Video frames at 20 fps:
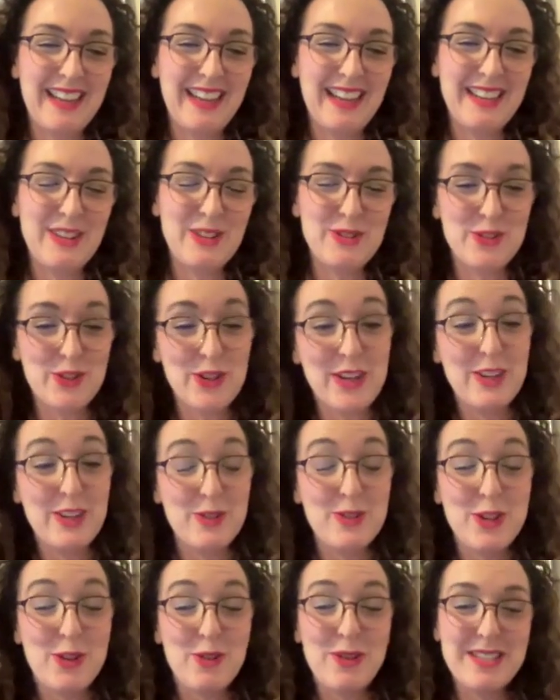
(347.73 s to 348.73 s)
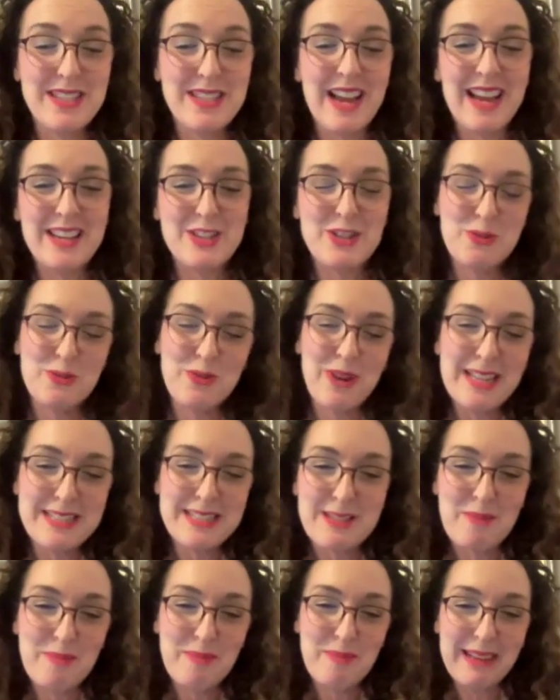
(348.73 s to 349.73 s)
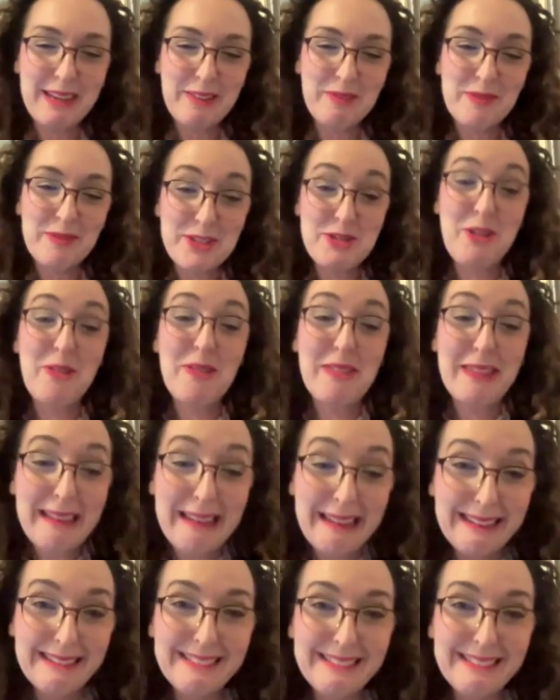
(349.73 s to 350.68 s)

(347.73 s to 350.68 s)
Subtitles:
it also is hard to write something if it's not there.